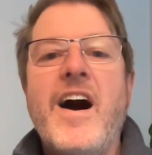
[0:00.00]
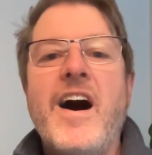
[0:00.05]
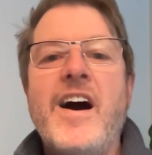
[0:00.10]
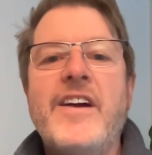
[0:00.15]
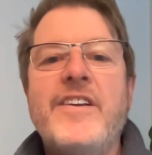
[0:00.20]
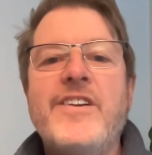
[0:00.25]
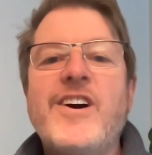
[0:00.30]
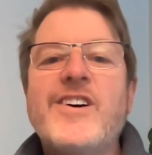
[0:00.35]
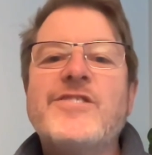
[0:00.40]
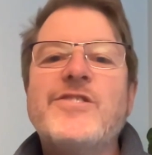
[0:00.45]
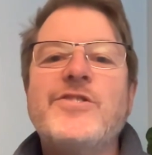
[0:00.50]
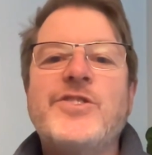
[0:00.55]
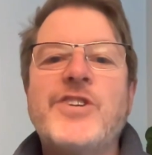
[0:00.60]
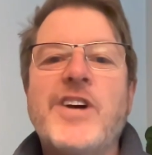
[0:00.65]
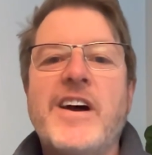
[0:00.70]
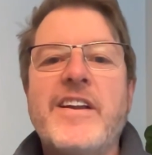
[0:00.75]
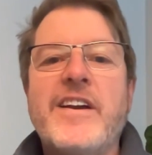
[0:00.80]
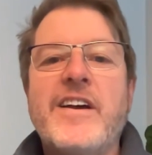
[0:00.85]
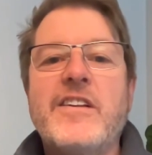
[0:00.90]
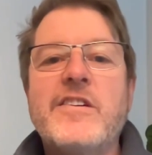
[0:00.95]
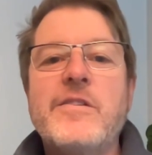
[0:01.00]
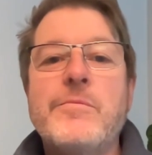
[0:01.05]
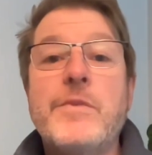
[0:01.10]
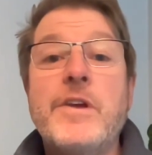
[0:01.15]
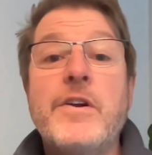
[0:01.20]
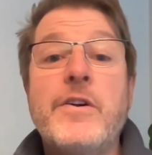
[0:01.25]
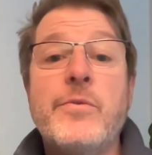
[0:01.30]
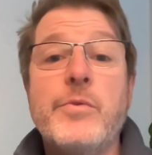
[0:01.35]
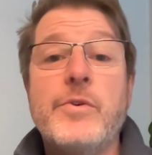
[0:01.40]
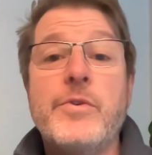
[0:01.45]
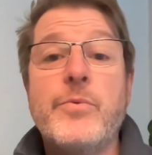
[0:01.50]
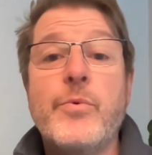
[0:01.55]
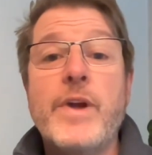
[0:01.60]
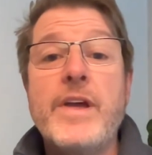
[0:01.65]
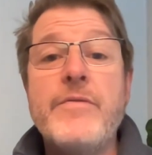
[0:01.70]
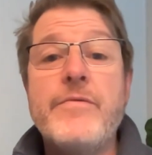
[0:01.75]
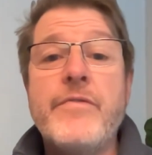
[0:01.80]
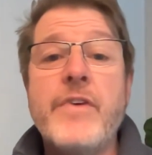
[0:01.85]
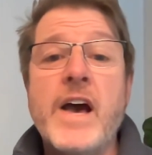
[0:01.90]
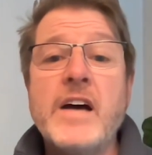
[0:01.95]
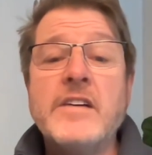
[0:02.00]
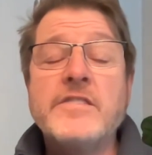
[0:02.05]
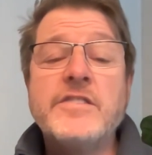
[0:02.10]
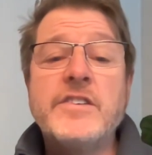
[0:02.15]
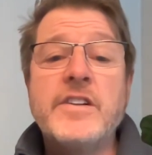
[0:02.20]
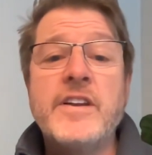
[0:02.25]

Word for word: Hi, Dr. John Alchemy here with RateFast.